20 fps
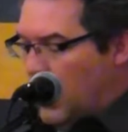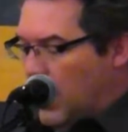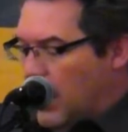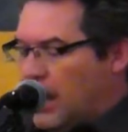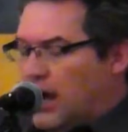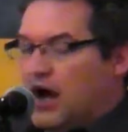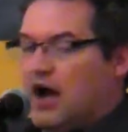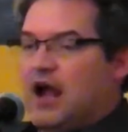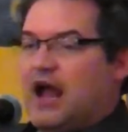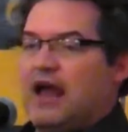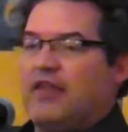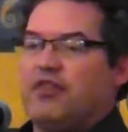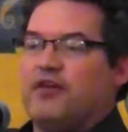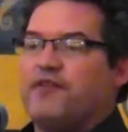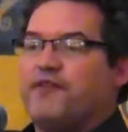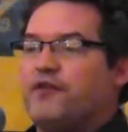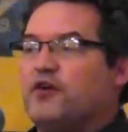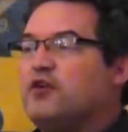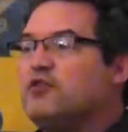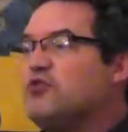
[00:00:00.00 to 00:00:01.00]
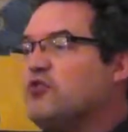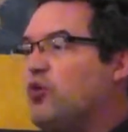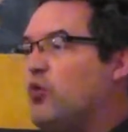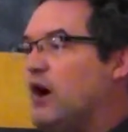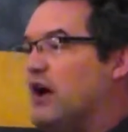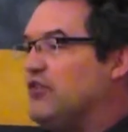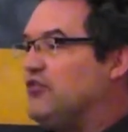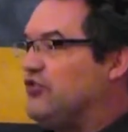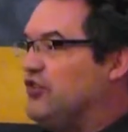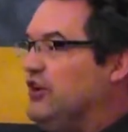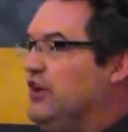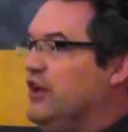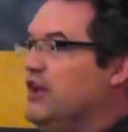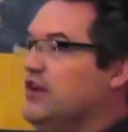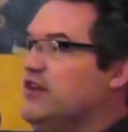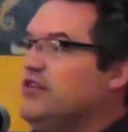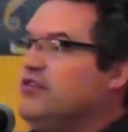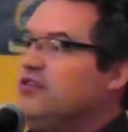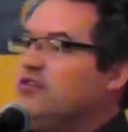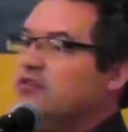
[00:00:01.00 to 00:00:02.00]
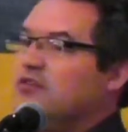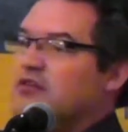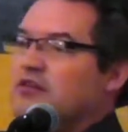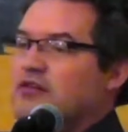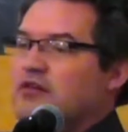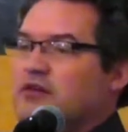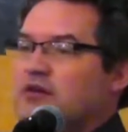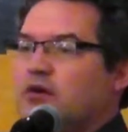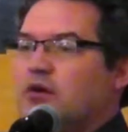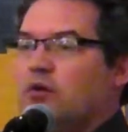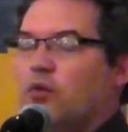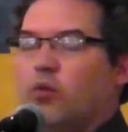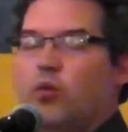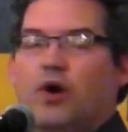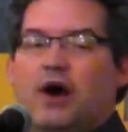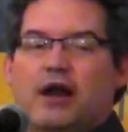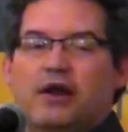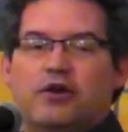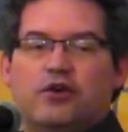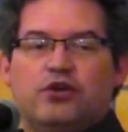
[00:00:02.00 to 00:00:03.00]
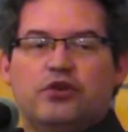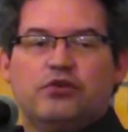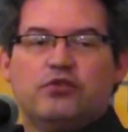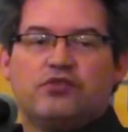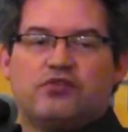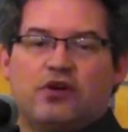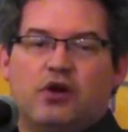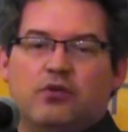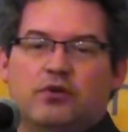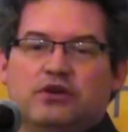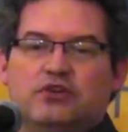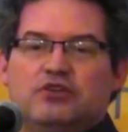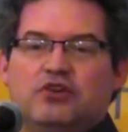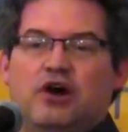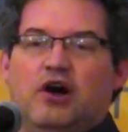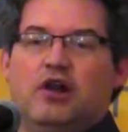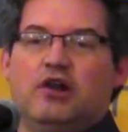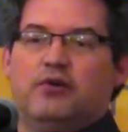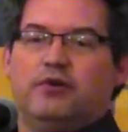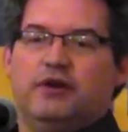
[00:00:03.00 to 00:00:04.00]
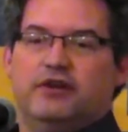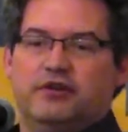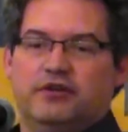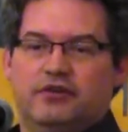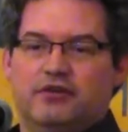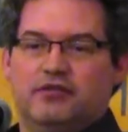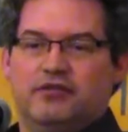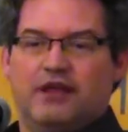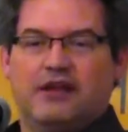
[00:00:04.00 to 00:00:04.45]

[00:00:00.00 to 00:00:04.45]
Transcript: And the first question is, why are you so intolerant?